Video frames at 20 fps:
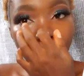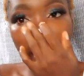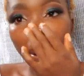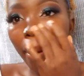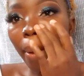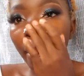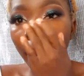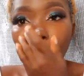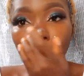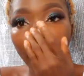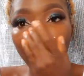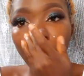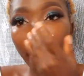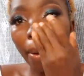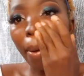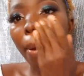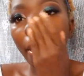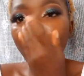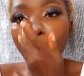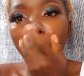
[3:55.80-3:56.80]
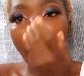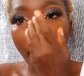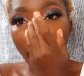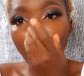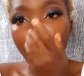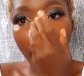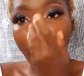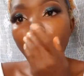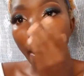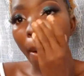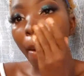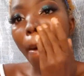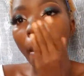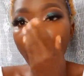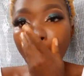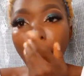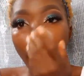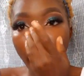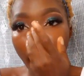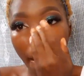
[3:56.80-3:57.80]
Pond's as my
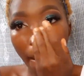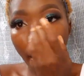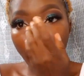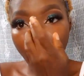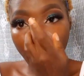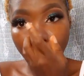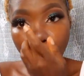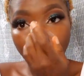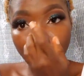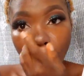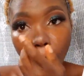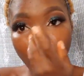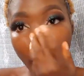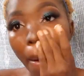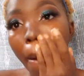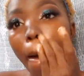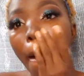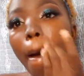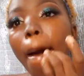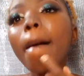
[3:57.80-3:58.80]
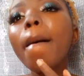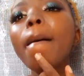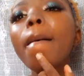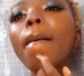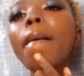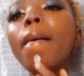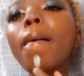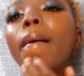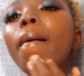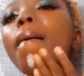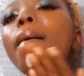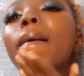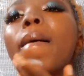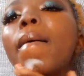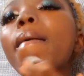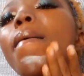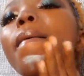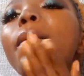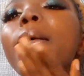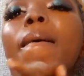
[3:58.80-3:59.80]
primer today. So I apply